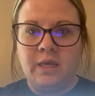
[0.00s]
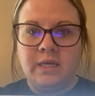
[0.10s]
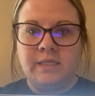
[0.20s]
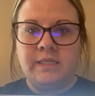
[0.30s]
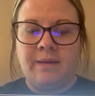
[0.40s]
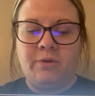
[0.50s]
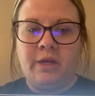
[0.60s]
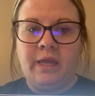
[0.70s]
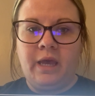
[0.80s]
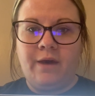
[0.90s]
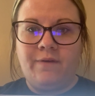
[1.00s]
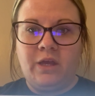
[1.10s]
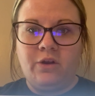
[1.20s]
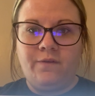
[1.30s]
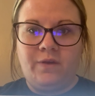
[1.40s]
Summary of
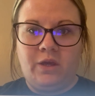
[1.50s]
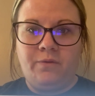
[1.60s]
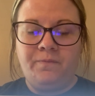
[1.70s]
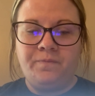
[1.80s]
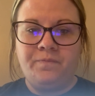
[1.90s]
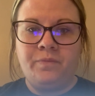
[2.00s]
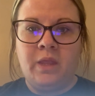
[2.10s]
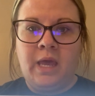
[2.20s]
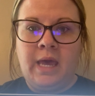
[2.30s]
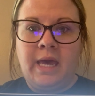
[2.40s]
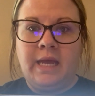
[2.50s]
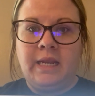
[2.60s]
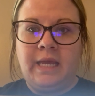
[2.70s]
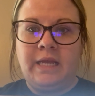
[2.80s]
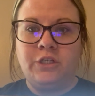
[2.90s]
interview. An
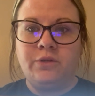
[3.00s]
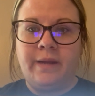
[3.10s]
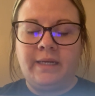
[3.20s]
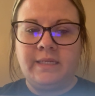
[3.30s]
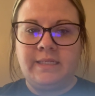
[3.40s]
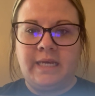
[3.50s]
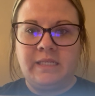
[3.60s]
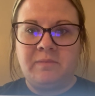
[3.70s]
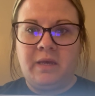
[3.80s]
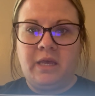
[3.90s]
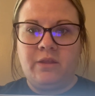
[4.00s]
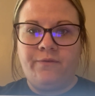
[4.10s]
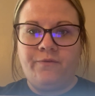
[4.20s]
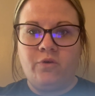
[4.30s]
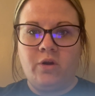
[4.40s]
indirect assessment in the
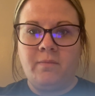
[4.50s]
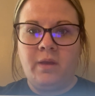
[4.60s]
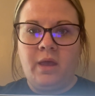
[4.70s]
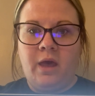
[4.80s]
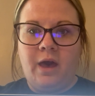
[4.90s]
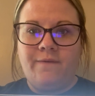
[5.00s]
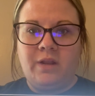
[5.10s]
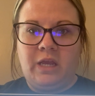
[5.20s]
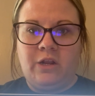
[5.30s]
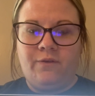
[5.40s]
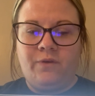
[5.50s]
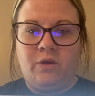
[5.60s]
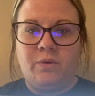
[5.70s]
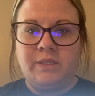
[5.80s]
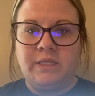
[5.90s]
form of an
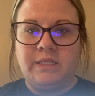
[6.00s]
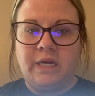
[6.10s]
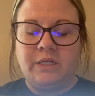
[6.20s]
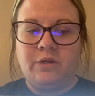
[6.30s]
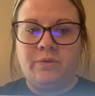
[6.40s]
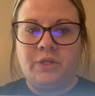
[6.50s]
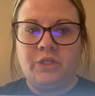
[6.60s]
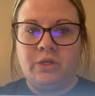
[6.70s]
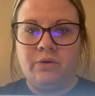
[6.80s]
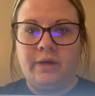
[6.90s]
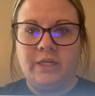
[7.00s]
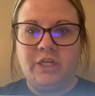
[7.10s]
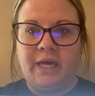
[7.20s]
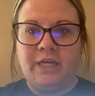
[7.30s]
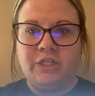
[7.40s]
interview was conducted with the general
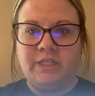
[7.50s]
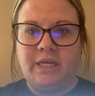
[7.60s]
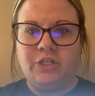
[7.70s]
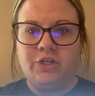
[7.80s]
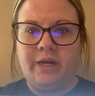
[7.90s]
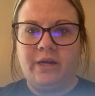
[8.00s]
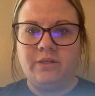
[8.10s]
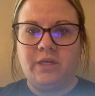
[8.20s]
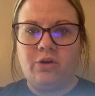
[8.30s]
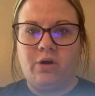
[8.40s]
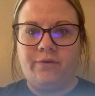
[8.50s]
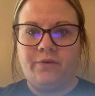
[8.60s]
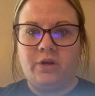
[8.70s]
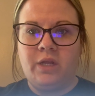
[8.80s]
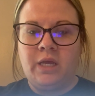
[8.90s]
education teacher, Harrison
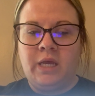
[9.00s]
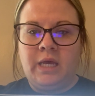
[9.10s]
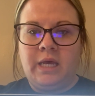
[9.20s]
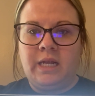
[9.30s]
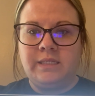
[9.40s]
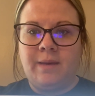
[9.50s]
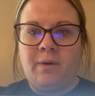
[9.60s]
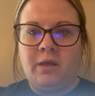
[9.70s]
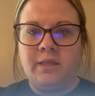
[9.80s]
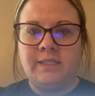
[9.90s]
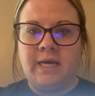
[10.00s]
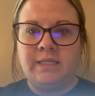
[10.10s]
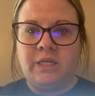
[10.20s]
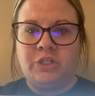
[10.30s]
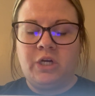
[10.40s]
Crawford. It is
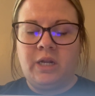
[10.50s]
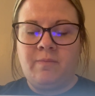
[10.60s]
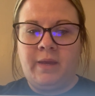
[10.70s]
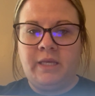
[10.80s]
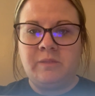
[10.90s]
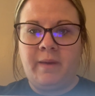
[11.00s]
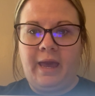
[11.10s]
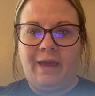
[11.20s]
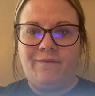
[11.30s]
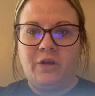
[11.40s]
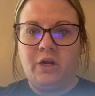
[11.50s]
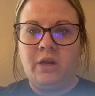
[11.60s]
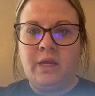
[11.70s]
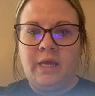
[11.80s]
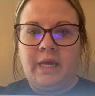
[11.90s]
hypothesized that Johnny B's behavior
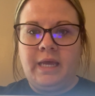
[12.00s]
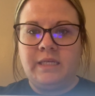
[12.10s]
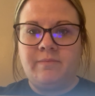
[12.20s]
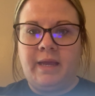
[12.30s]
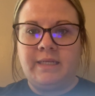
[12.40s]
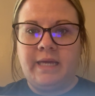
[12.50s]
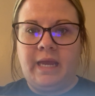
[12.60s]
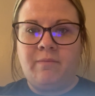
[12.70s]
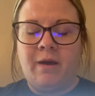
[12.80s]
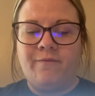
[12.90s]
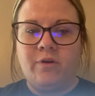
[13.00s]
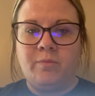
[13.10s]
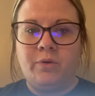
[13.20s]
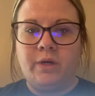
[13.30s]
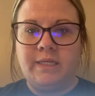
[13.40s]
is maintained by
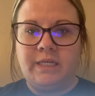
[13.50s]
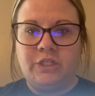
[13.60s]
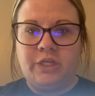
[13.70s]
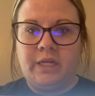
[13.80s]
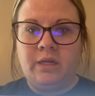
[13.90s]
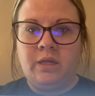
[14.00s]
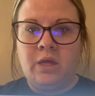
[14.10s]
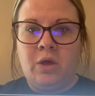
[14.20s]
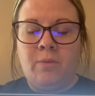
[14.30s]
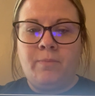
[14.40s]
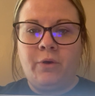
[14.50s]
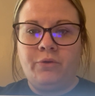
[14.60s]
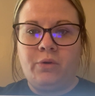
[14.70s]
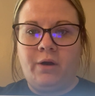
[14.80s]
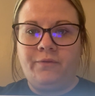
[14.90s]
verbal attention.
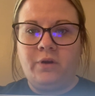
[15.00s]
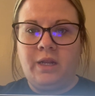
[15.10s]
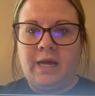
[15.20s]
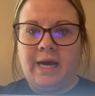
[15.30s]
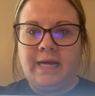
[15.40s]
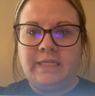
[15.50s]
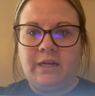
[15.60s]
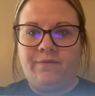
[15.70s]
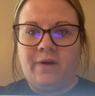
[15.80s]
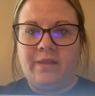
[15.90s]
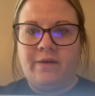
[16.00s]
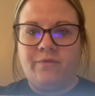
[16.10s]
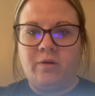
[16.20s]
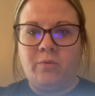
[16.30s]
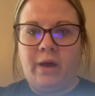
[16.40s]
Both Crawford and I identified that
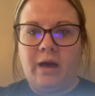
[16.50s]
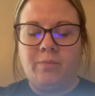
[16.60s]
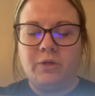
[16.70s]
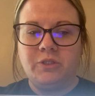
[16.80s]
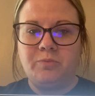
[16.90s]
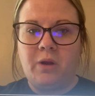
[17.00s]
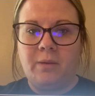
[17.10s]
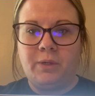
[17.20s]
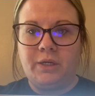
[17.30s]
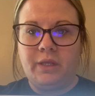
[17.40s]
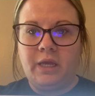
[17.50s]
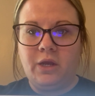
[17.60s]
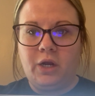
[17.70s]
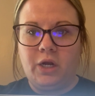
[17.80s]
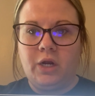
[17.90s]
verbal outbursts primarily
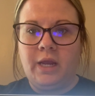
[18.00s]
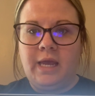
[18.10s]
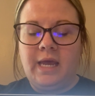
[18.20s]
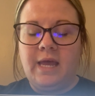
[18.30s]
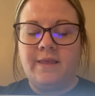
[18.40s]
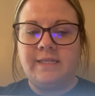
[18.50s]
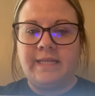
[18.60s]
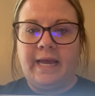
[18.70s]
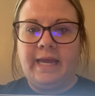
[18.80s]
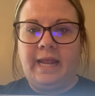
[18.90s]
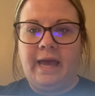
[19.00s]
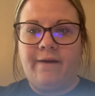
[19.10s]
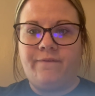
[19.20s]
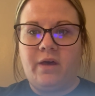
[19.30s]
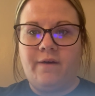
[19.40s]
occur in the second
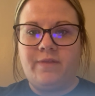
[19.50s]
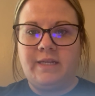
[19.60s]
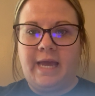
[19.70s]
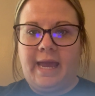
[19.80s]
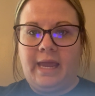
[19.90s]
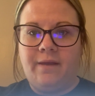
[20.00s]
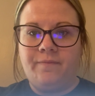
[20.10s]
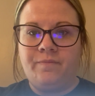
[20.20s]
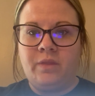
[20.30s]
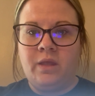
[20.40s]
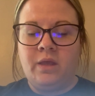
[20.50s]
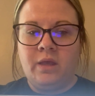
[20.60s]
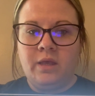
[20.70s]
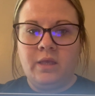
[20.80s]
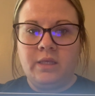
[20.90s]
half of the day.
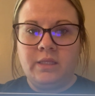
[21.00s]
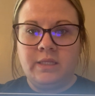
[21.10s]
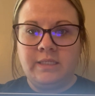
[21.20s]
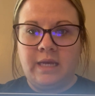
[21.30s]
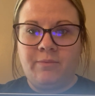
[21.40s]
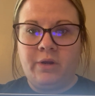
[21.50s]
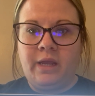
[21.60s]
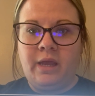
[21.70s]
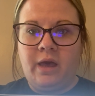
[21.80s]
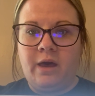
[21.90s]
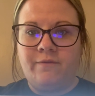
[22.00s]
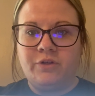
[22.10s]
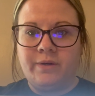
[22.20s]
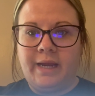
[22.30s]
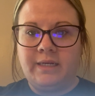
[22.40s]
The summary of
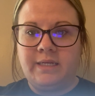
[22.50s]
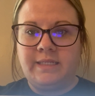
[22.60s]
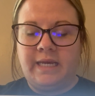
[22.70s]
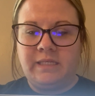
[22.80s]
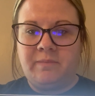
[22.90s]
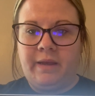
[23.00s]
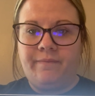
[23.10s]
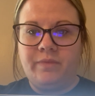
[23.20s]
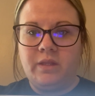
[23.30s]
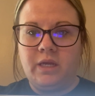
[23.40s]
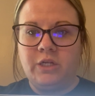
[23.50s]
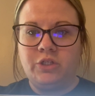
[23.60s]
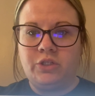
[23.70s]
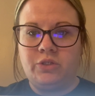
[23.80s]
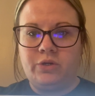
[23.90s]
direct assessment. A
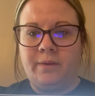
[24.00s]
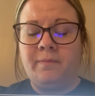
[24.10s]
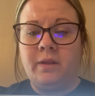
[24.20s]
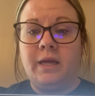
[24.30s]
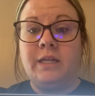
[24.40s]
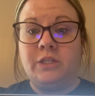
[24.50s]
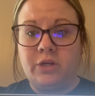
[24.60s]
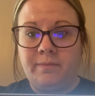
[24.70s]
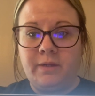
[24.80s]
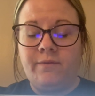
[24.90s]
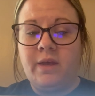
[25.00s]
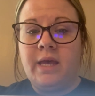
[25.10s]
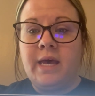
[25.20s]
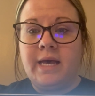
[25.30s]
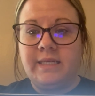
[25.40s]
descriptive
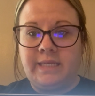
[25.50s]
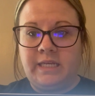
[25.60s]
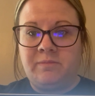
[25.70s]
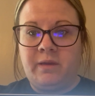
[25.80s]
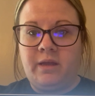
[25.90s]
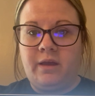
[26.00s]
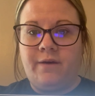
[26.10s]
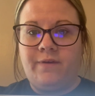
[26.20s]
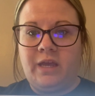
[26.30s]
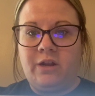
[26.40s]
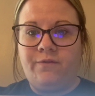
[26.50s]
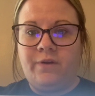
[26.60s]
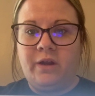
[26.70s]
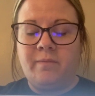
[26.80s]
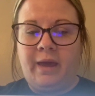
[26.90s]
assessment of
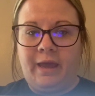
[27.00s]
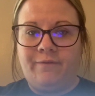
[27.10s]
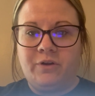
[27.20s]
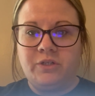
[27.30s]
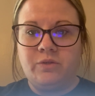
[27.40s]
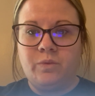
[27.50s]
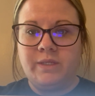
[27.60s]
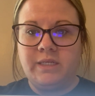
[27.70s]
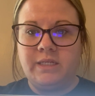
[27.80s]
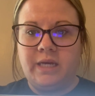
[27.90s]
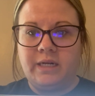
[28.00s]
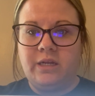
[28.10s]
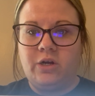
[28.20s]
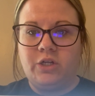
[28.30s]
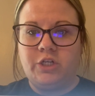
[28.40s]
interfering behaviors was
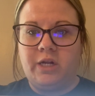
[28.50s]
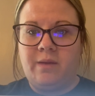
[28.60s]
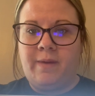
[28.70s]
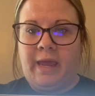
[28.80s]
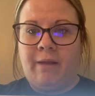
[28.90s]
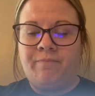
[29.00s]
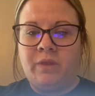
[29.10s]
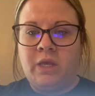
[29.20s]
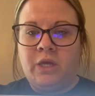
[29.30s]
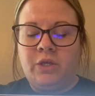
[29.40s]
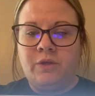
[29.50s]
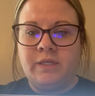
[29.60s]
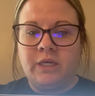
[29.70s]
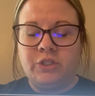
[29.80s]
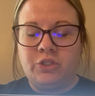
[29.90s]
conducted on Johnny B
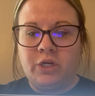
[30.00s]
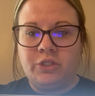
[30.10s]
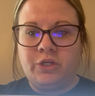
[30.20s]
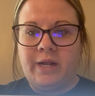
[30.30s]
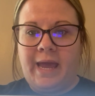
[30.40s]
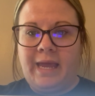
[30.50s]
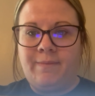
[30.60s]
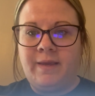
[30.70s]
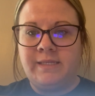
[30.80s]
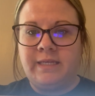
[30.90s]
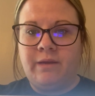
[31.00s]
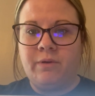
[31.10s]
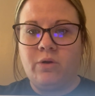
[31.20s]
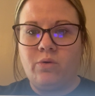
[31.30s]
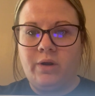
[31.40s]
using a structured ABC
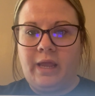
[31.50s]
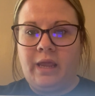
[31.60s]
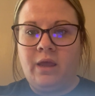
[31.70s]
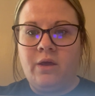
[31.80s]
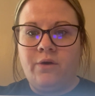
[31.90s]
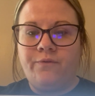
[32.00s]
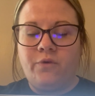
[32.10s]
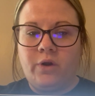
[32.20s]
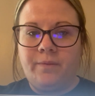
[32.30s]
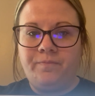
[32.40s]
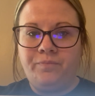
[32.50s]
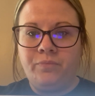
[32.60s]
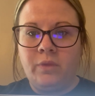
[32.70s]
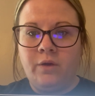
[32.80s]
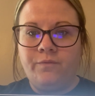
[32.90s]
recording form.
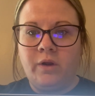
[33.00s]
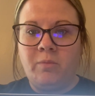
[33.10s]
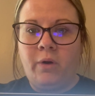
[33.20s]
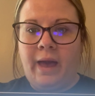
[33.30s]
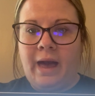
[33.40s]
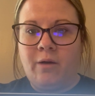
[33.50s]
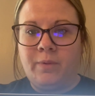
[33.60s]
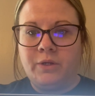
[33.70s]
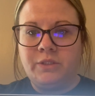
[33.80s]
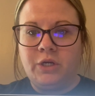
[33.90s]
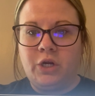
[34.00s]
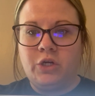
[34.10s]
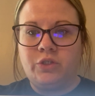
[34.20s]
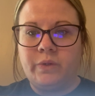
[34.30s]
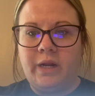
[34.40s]
Verbal outbursts
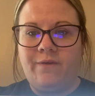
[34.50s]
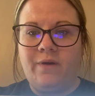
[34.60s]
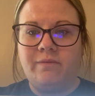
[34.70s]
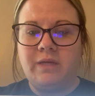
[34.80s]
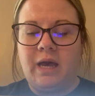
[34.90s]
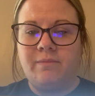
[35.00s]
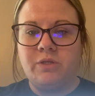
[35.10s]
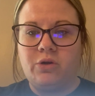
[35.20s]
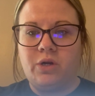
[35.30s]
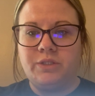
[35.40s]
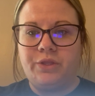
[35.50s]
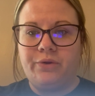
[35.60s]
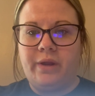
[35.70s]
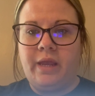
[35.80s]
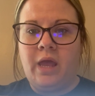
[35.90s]
occurred 25 times across
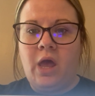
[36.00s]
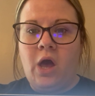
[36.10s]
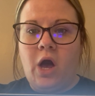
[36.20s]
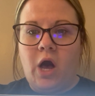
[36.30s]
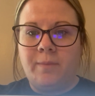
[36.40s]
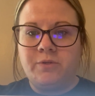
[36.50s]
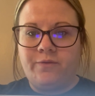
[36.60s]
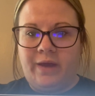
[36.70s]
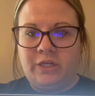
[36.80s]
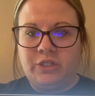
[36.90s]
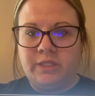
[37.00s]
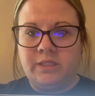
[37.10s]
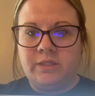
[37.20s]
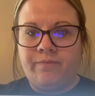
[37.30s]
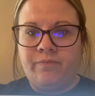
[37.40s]
3
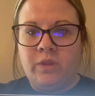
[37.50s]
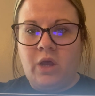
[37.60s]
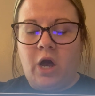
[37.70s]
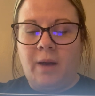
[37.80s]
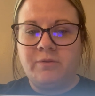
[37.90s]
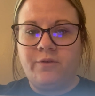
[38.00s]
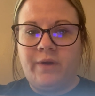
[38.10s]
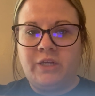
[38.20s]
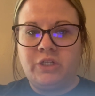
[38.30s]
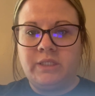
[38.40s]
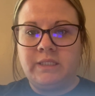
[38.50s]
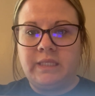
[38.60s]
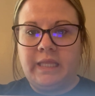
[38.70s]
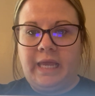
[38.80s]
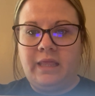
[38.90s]
observations. Observations
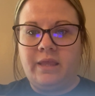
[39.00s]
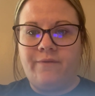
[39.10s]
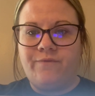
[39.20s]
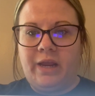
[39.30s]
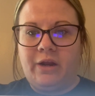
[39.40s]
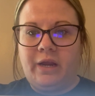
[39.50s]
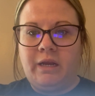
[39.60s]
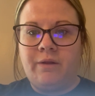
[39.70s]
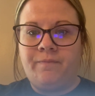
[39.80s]
length varied.